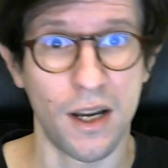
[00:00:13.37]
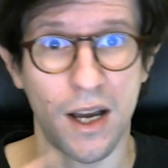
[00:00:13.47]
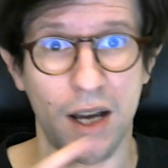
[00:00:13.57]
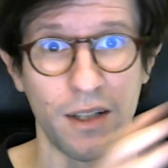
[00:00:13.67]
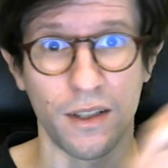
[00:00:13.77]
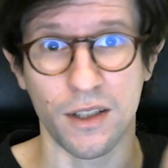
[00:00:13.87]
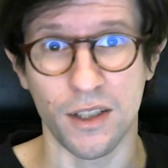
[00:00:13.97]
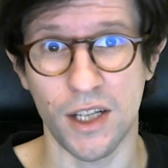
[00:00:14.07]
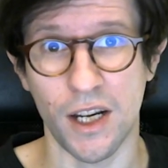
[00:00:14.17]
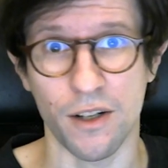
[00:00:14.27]
and
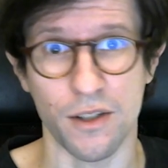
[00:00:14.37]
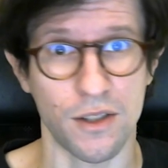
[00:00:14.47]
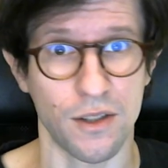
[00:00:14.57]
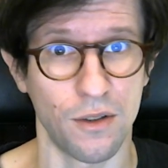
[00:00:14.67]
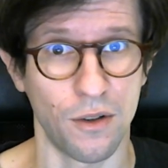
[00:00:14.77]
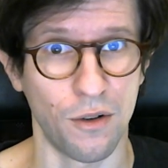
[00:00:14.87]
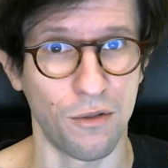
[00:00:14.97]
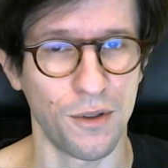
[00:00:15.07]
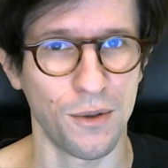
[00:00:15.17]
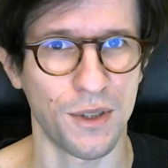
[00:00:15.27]
years
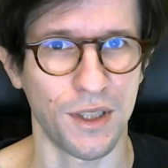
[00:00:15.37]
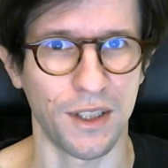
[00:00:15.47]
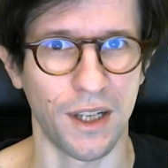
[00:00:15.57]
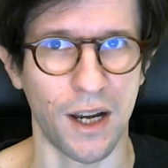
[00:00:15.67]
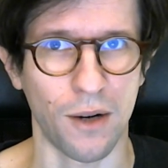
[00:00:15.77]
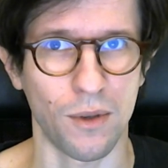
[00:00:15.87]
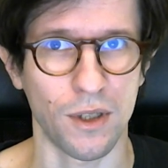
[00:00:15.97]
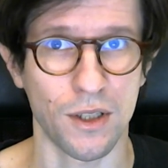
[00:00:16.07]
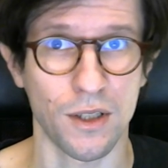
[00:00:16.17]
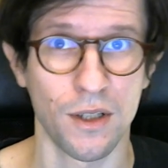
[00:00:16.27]
of using the
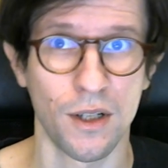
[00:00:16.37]
language.